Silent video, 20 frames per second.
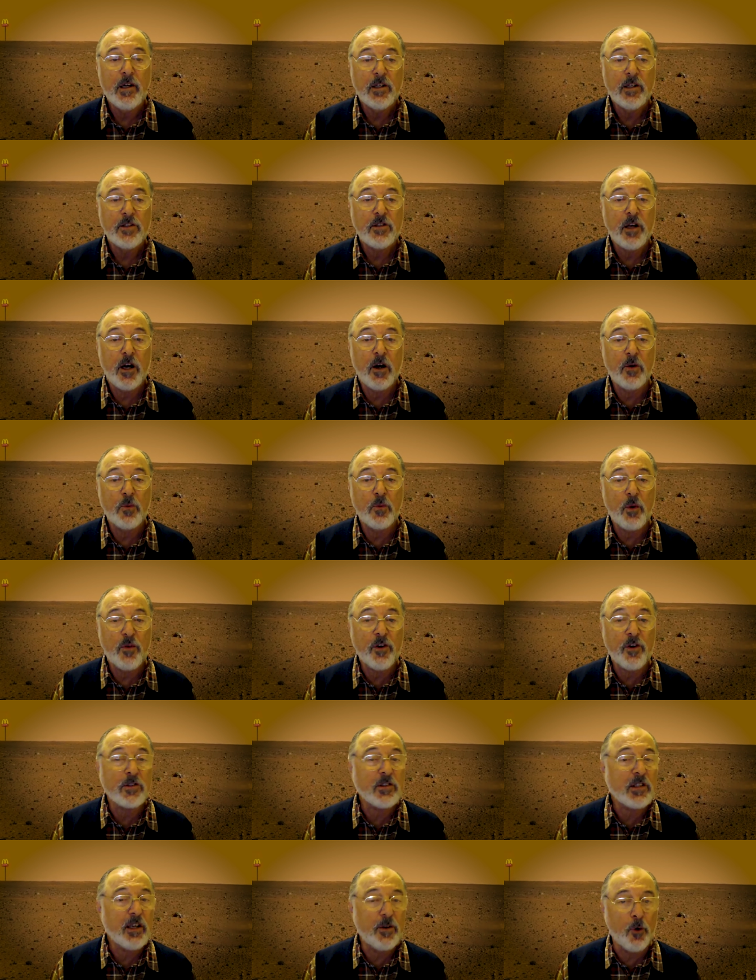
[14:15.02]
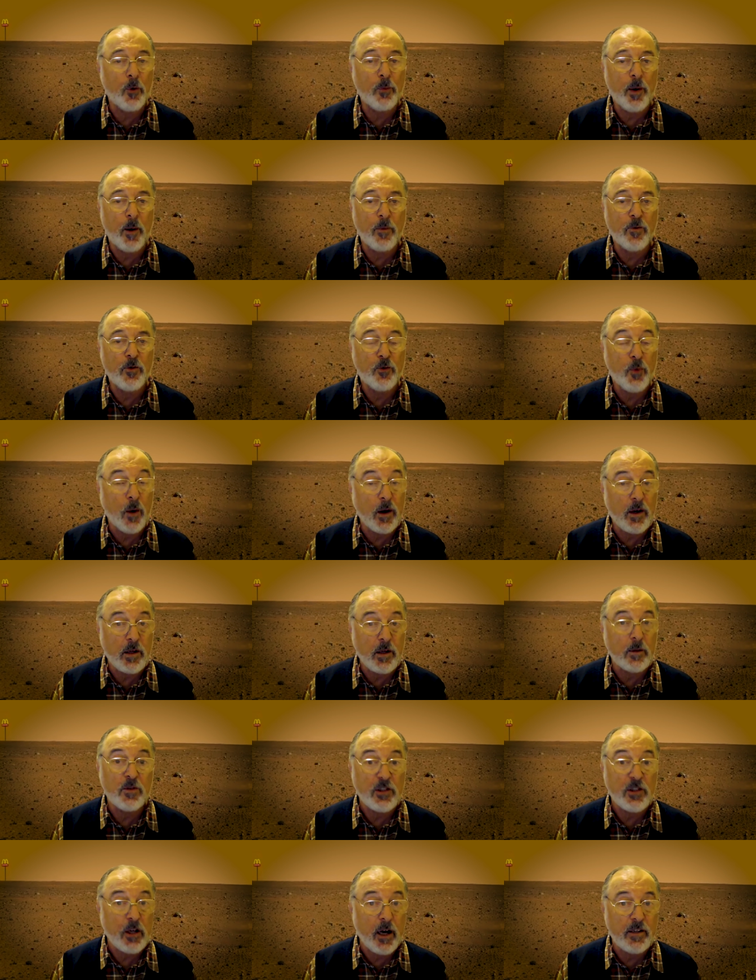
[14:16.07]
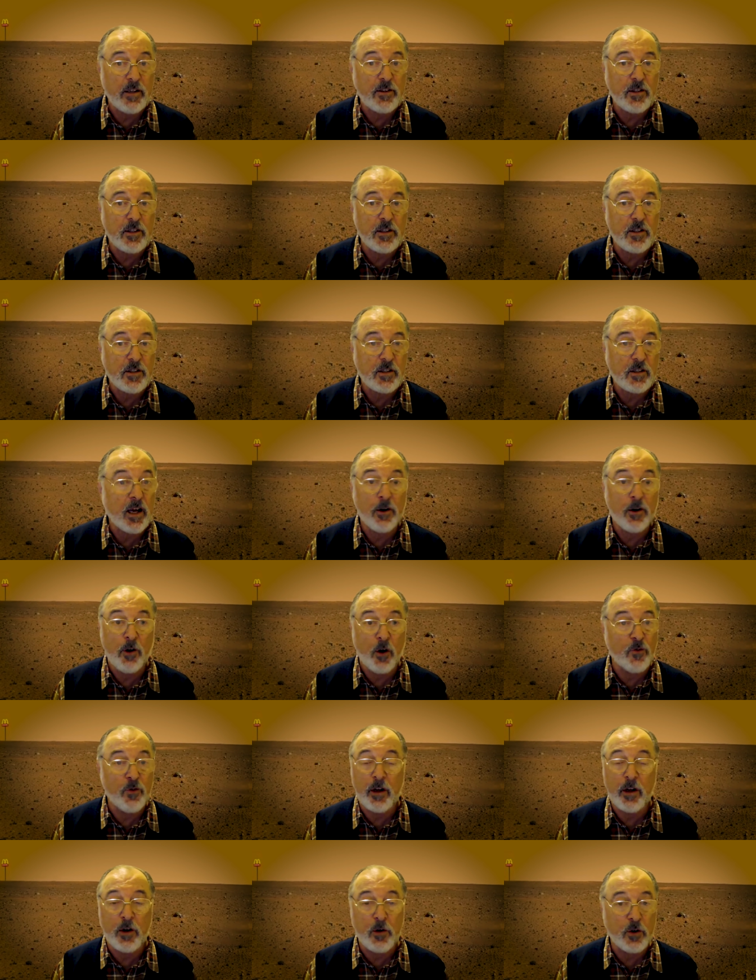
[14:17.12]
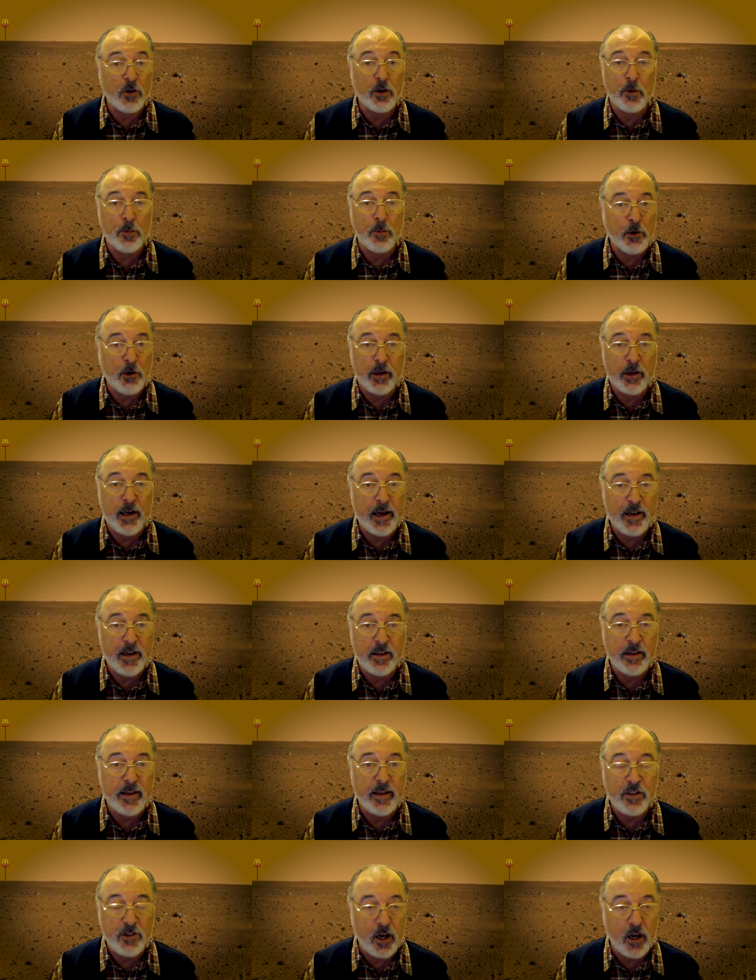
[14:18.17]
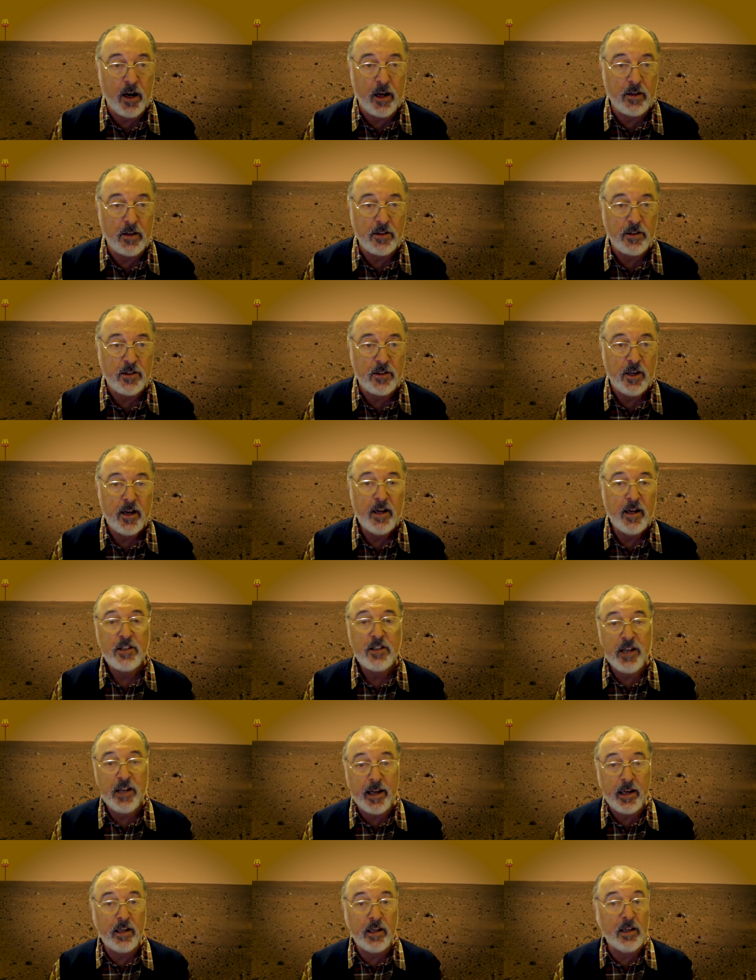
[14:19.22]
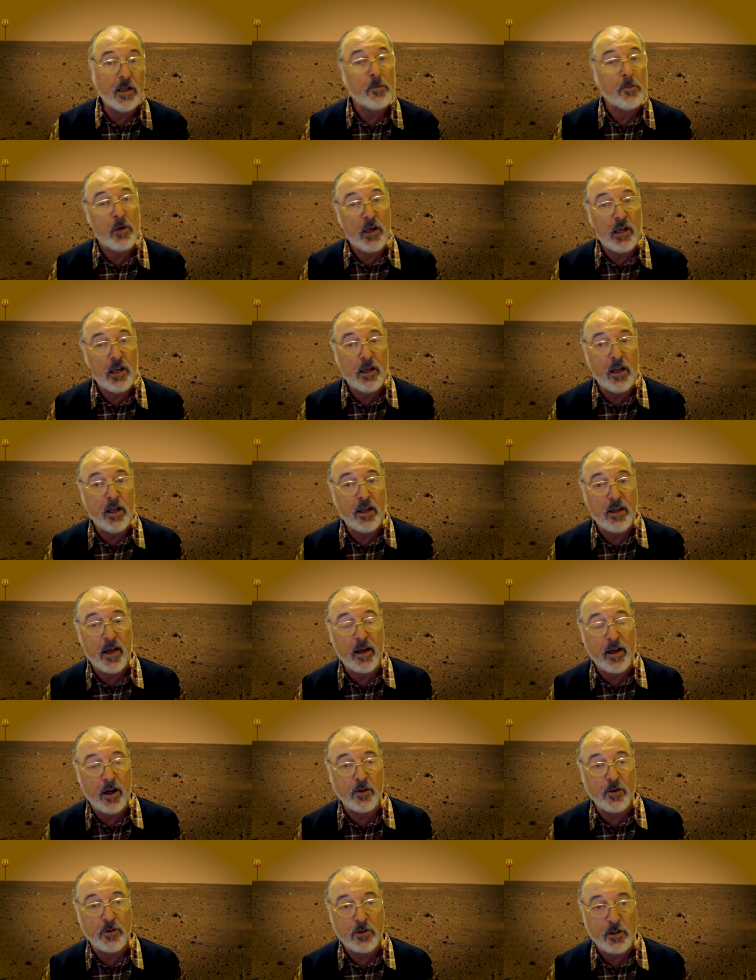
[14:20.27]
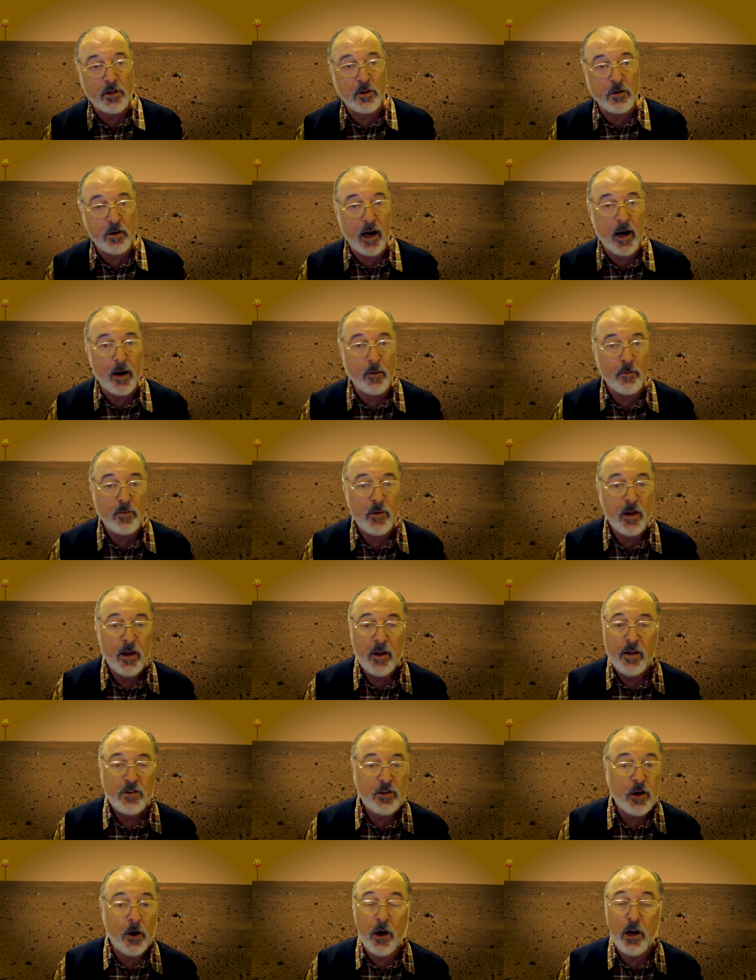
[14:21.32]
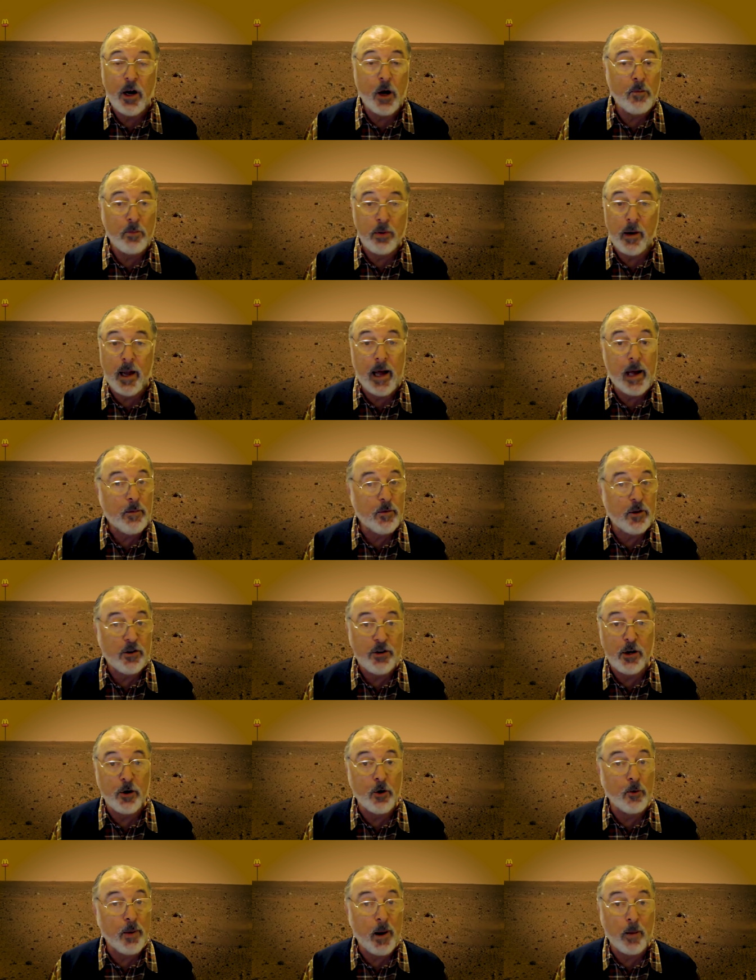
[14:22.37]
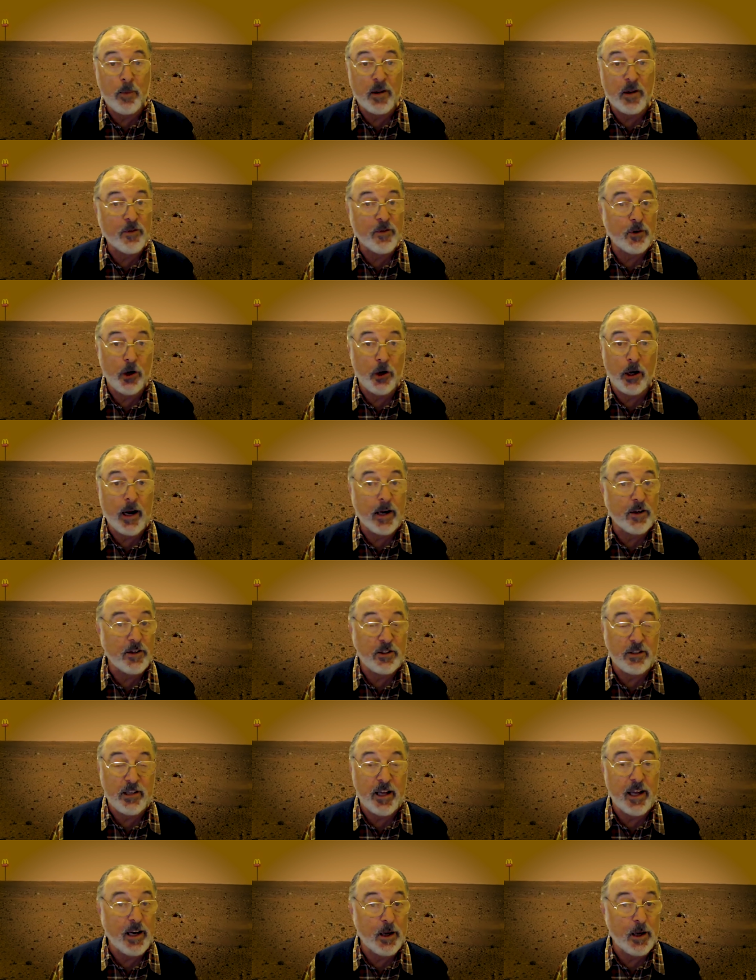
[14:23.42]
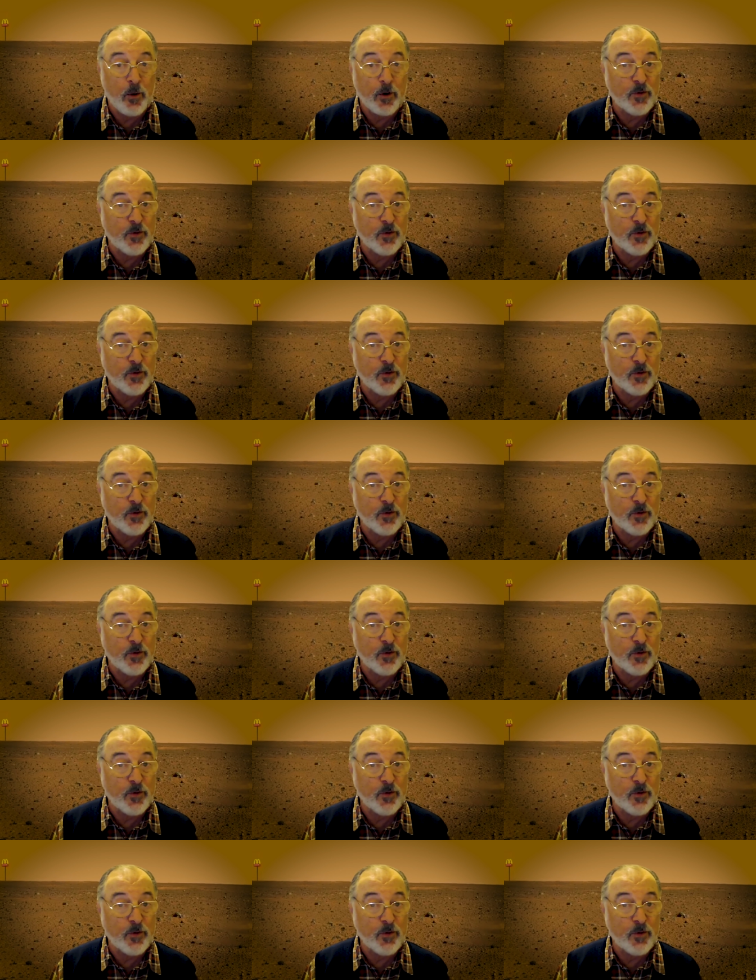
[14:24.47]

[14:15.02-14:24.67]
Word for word: So we've got several problems. One of them, scientists are not very good at communicating their science. Secondly, the media then go and screw it up. So I don't blame the general public for not understanding what